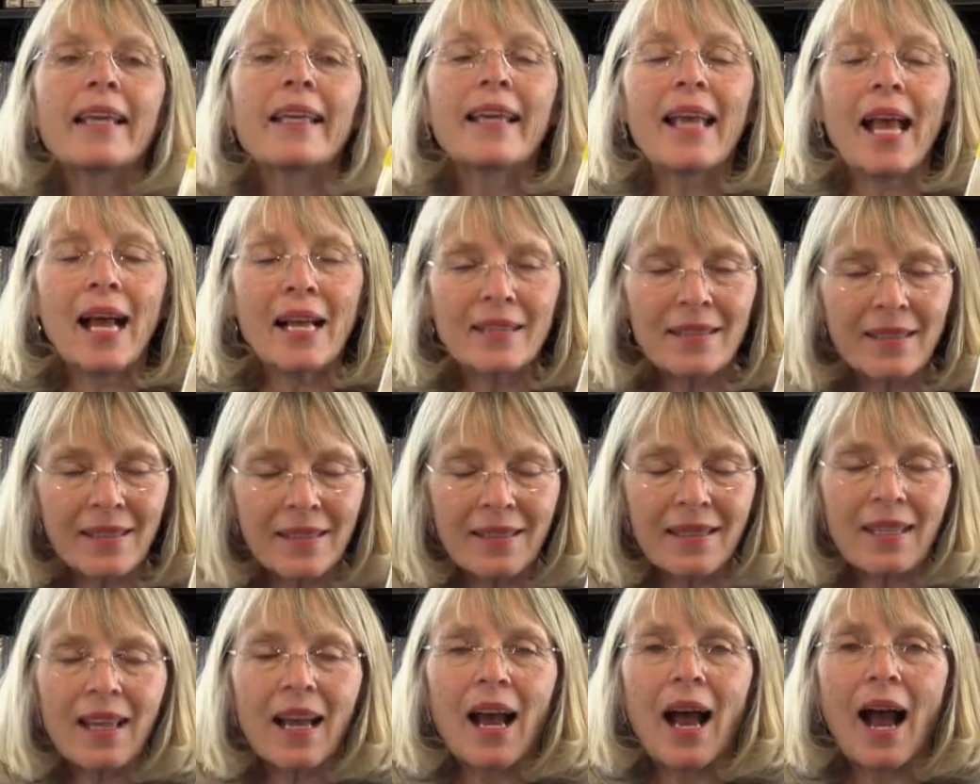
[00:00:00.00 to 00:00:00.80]

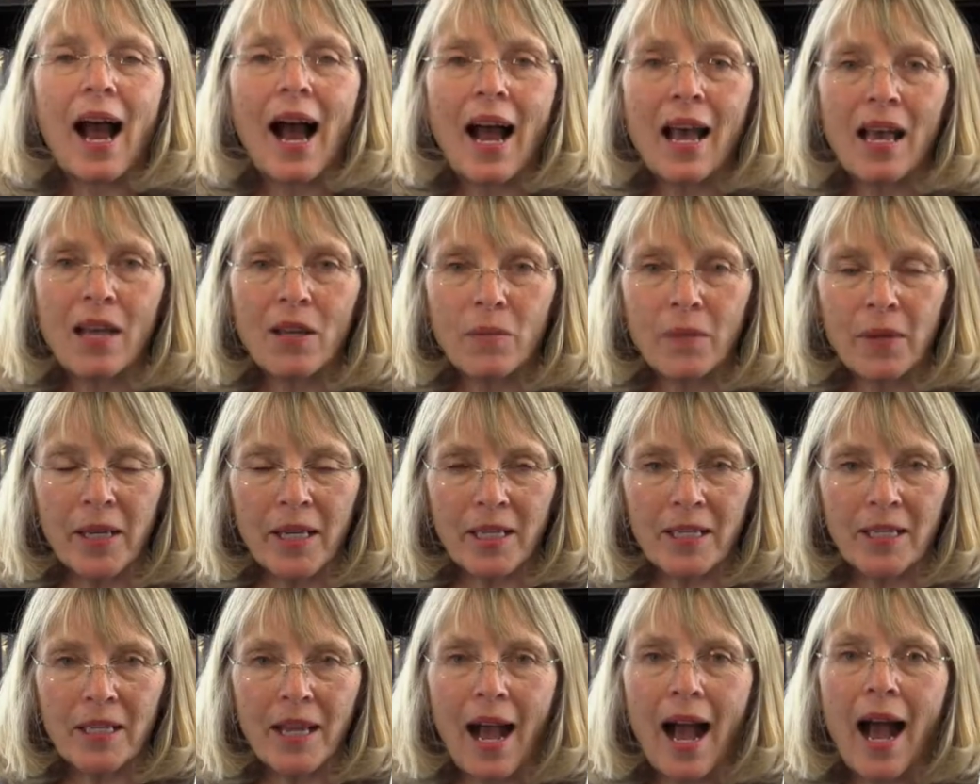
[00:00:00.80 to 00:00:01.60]
Yes, I
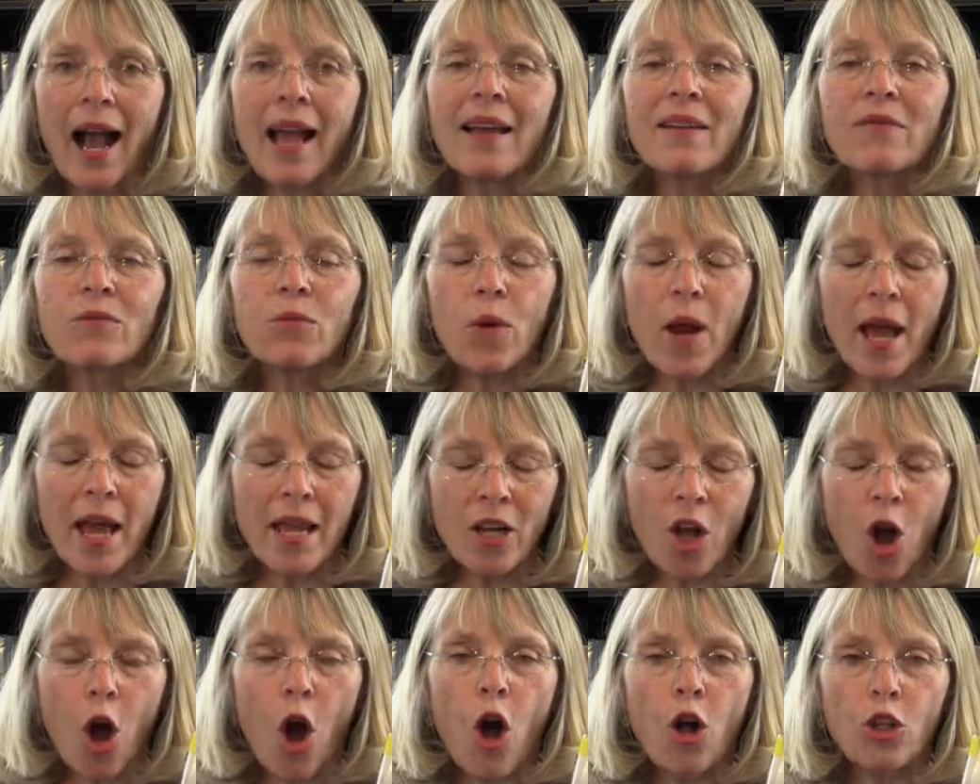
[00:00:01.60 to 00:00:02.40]
admit, I have
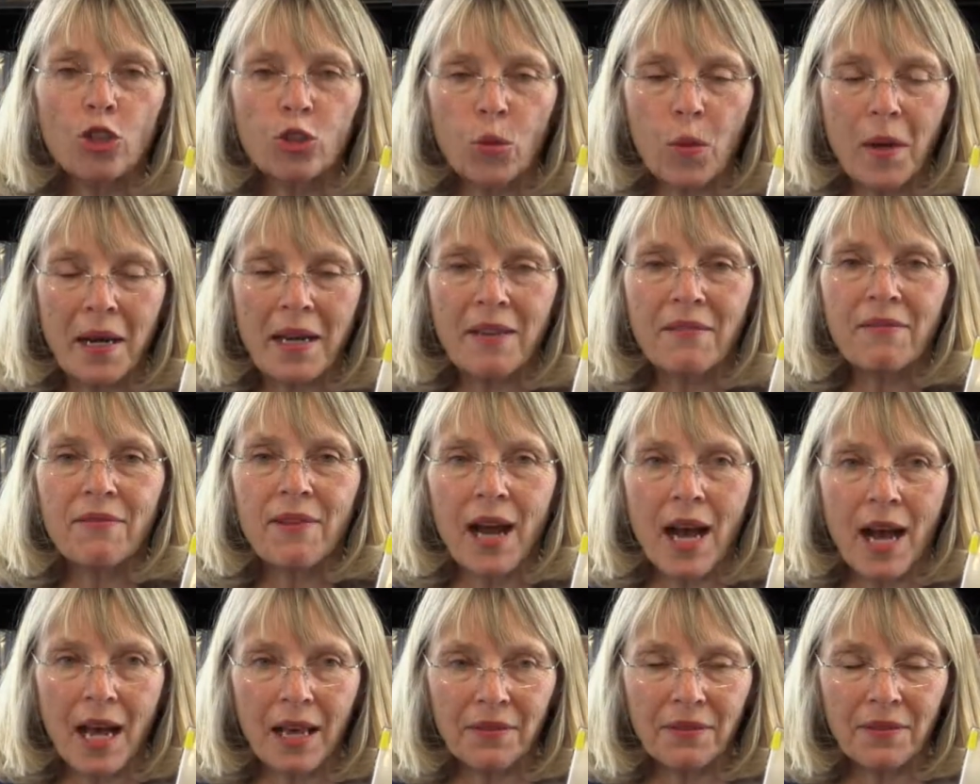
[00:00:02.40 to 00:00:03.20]
read all
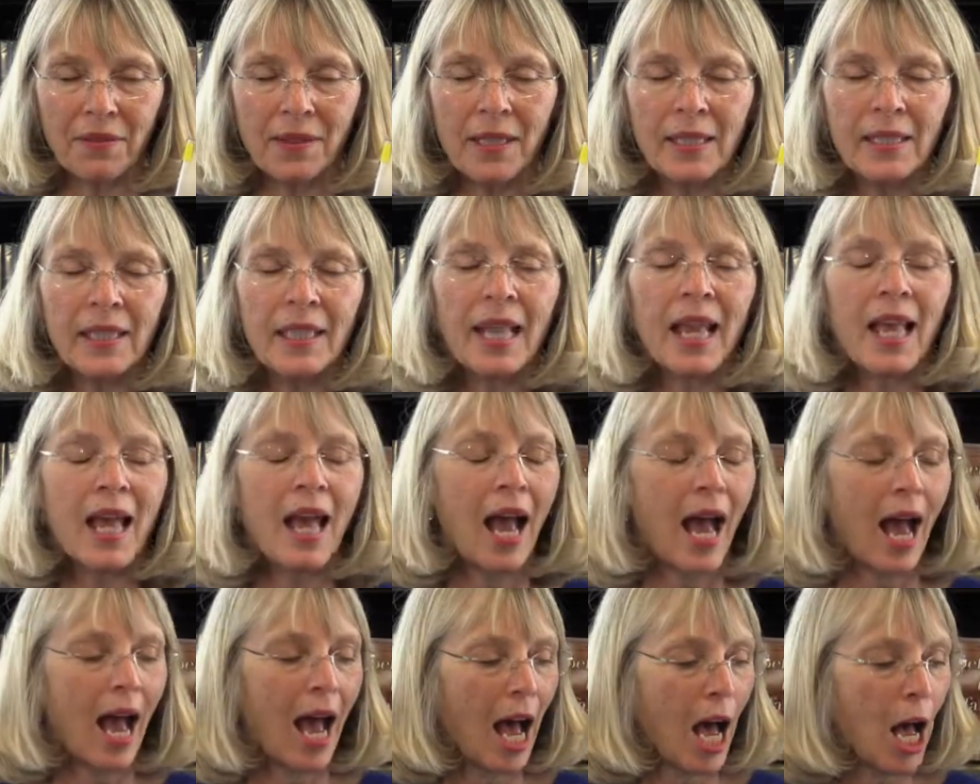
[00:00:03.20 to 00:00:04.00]
25.
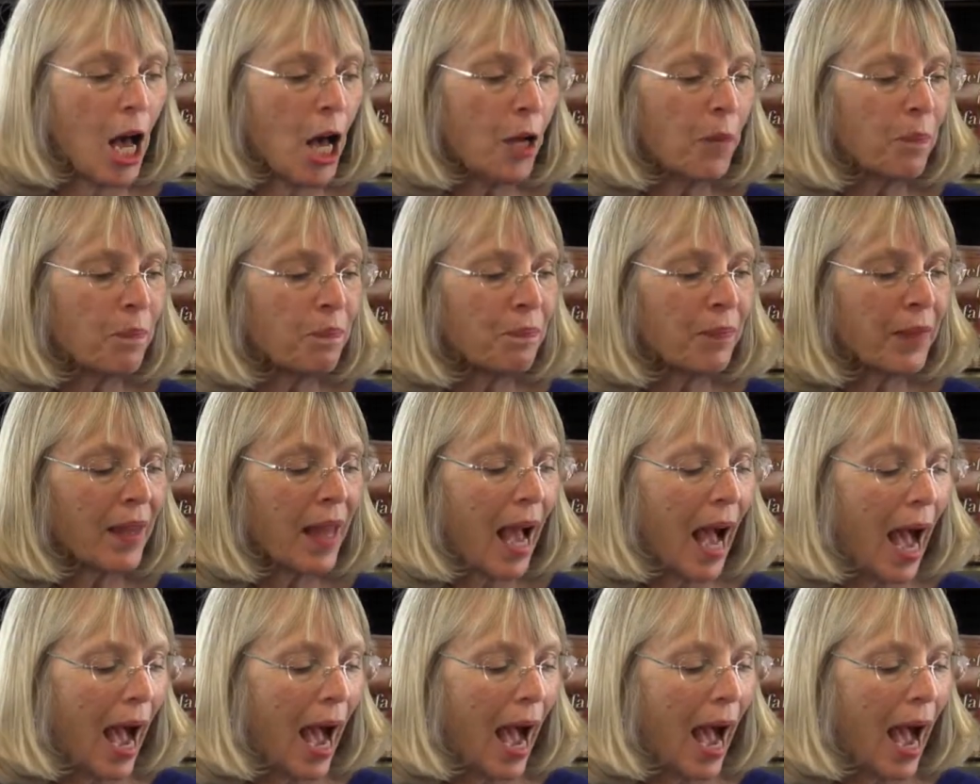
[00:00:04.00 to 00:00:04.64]
I